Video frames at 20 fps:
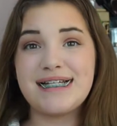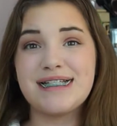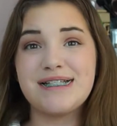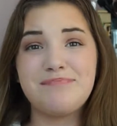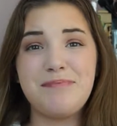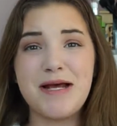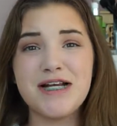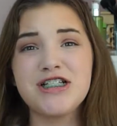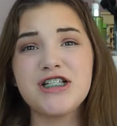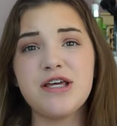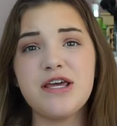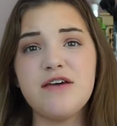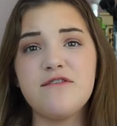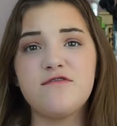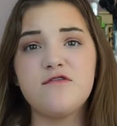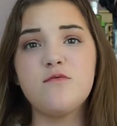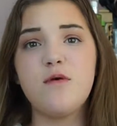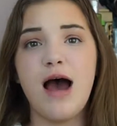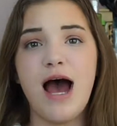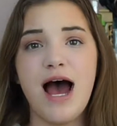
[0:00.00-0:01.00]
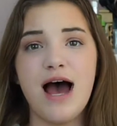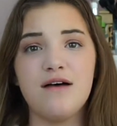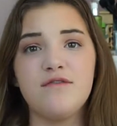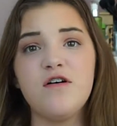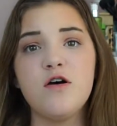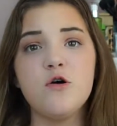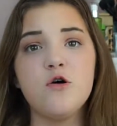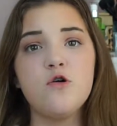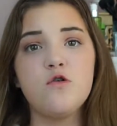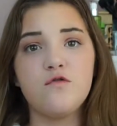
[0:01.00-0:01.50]
especially if you
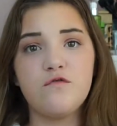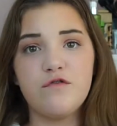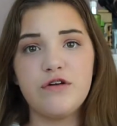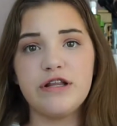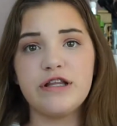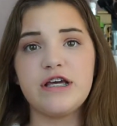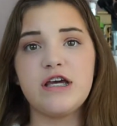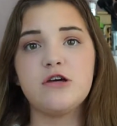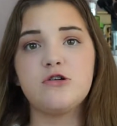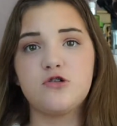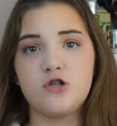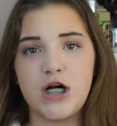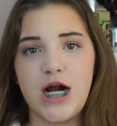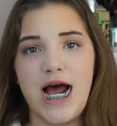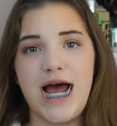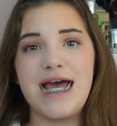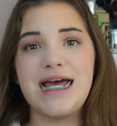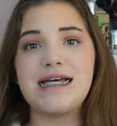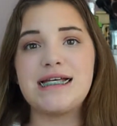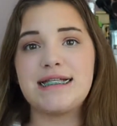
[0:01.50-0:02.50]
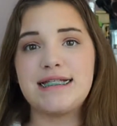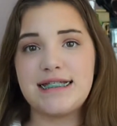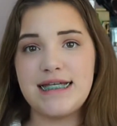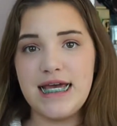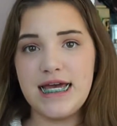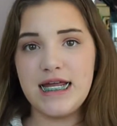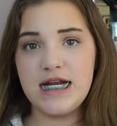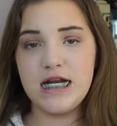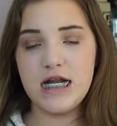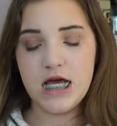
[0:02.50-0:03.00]
have really dry
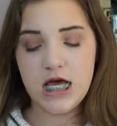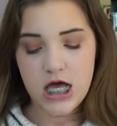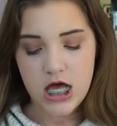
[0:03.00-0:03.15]
skin.